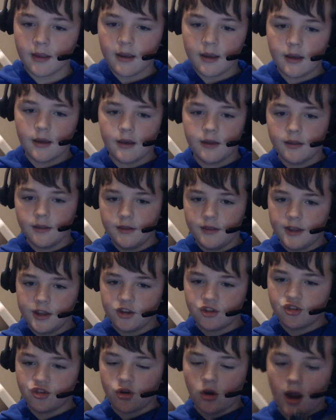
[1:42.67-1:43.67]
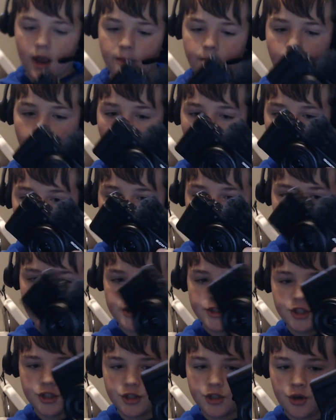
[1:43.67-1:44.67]
this tripod and
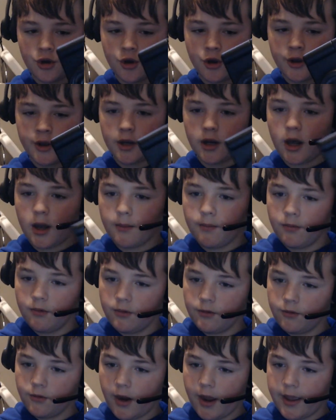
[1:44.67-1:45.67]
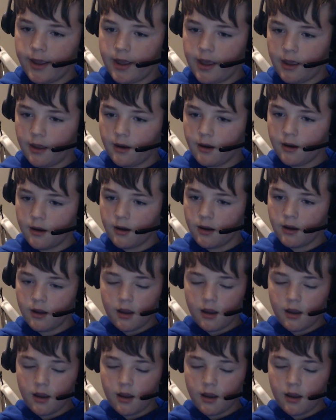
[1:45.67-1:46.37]
just hook it up right here.